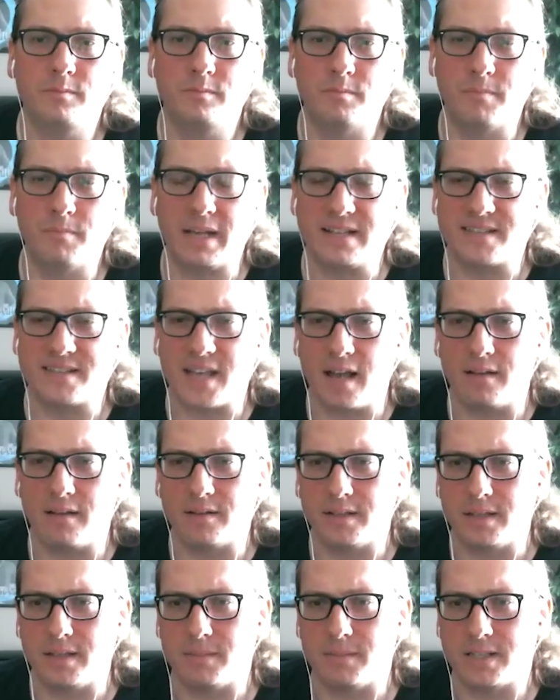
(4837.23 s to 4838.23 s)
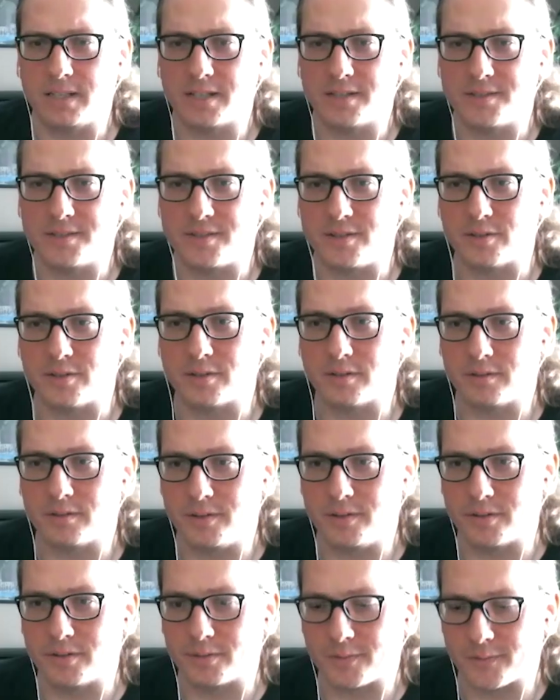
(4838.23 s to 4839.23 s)
mentality, because yeah,
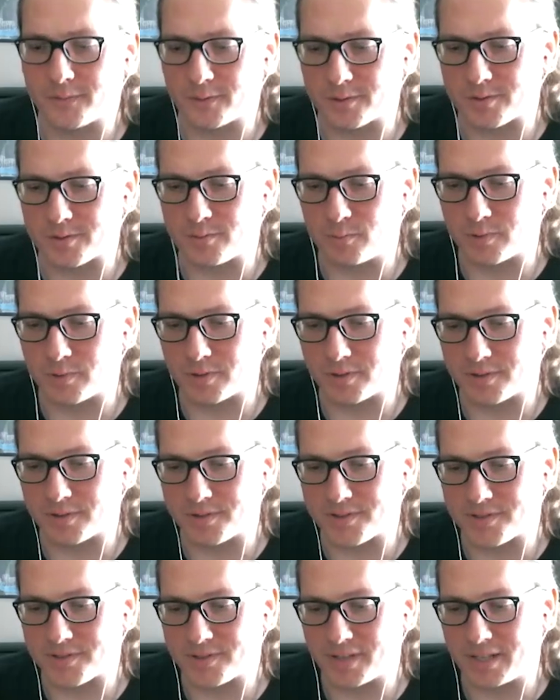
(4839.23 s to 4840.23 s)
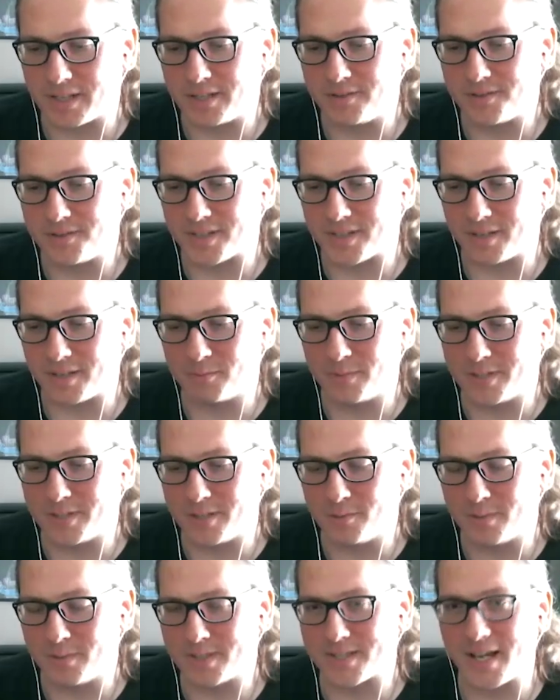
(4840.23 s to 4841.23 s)
your first words, like you said, when
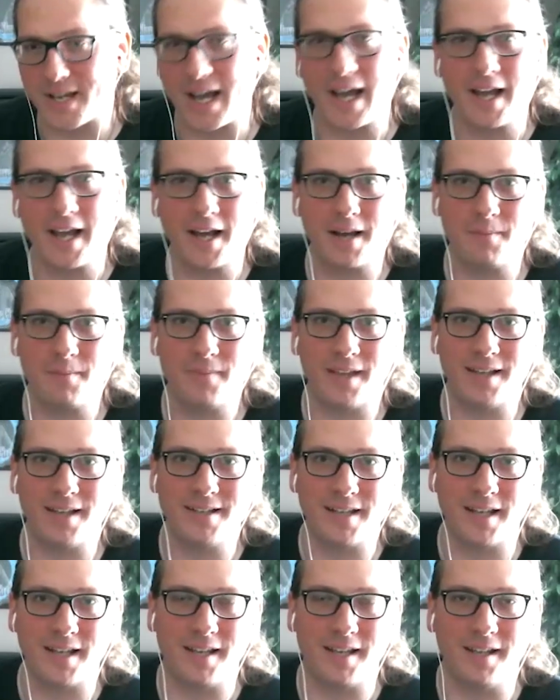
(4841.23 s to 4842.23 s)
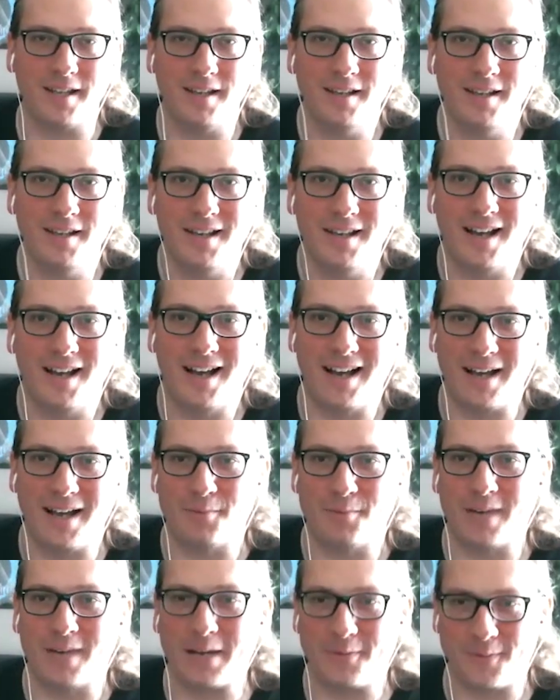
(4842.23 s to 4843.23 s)
you went to IHOP that day,
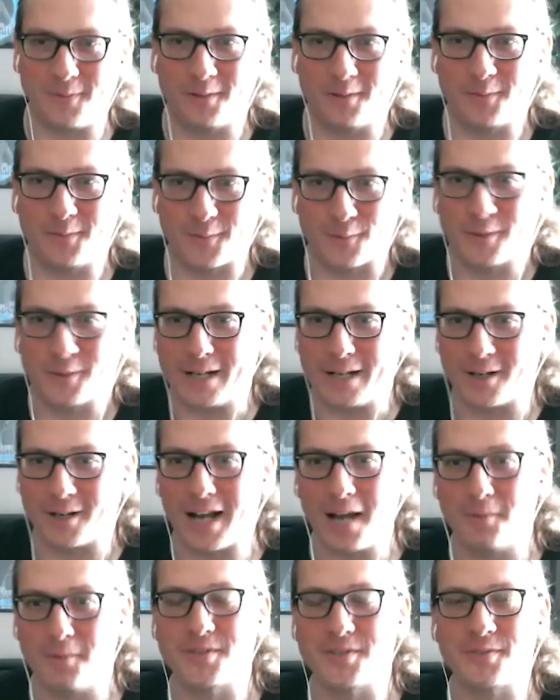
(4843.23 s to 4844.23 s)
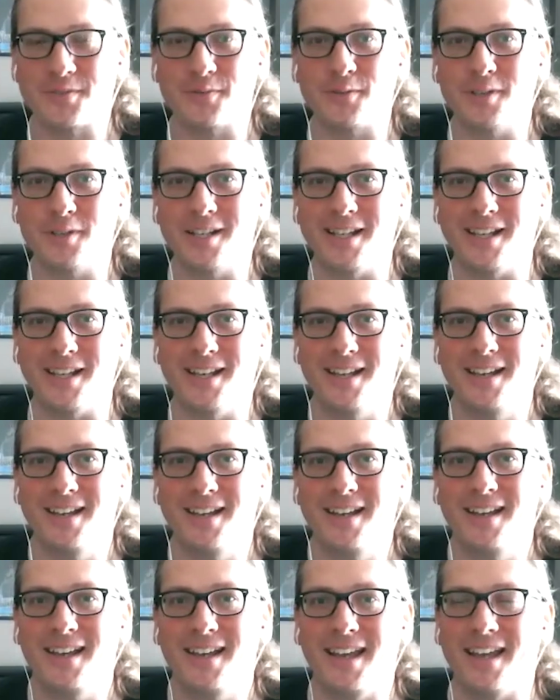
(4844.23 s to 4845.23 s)
I felt free, or I was free.
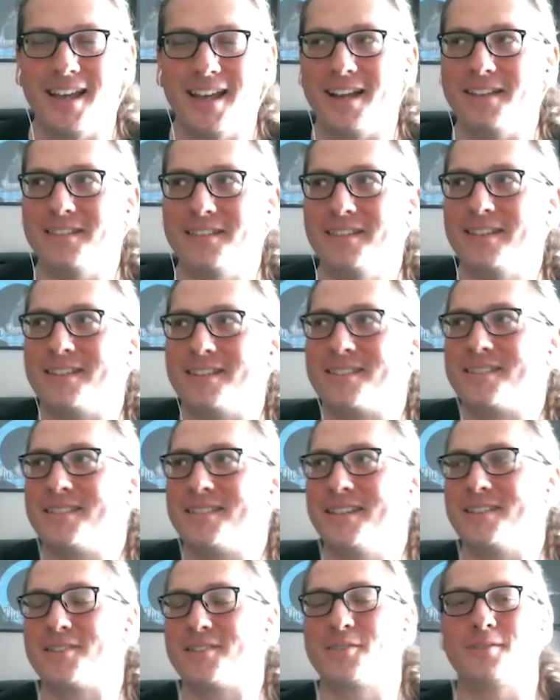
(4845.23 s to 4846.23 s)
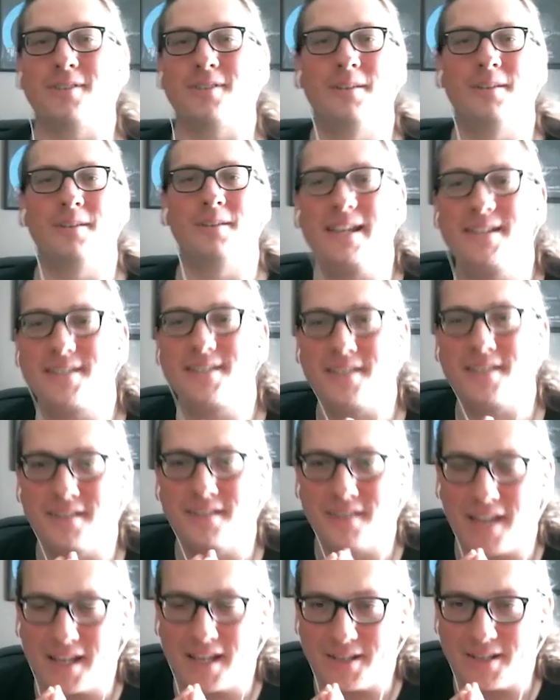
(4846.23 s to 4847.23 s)
And it's
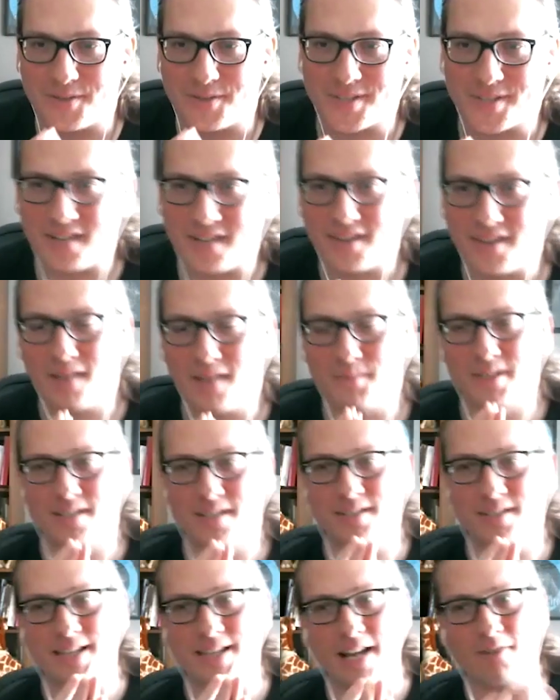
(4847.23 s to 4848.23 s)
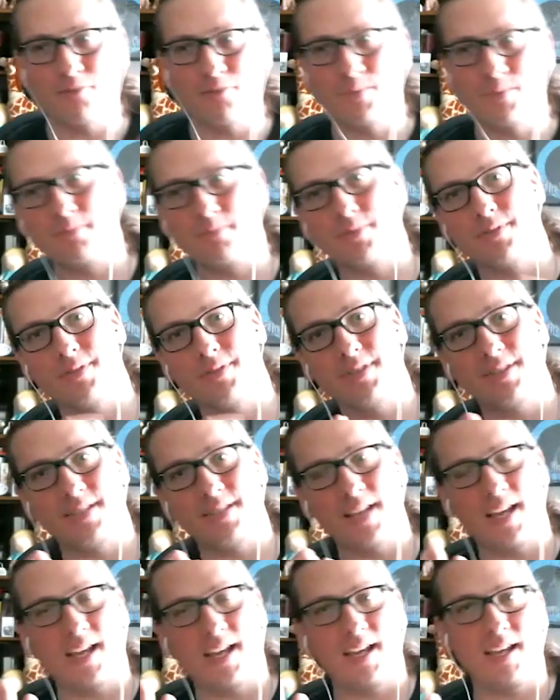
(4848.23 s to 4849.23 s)
amazing that you say that, because I remember the
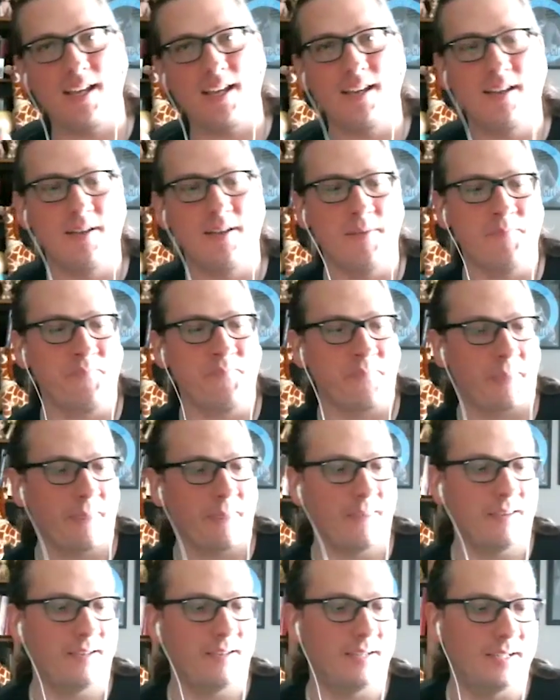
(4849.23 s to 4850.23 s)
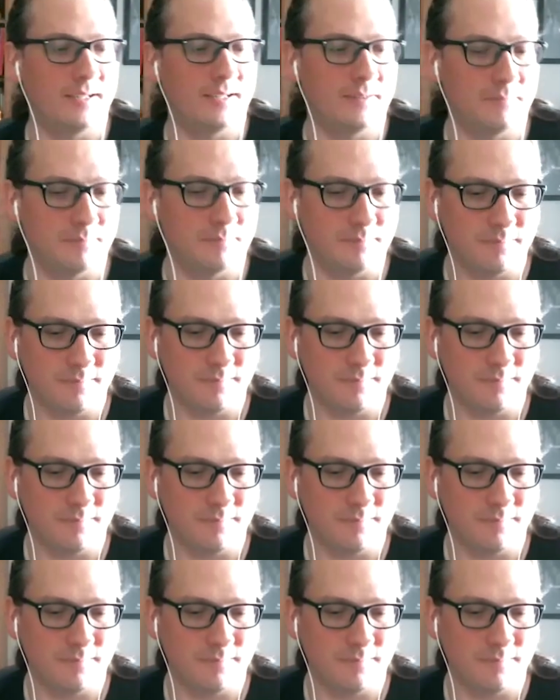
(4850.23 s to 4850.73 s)
day that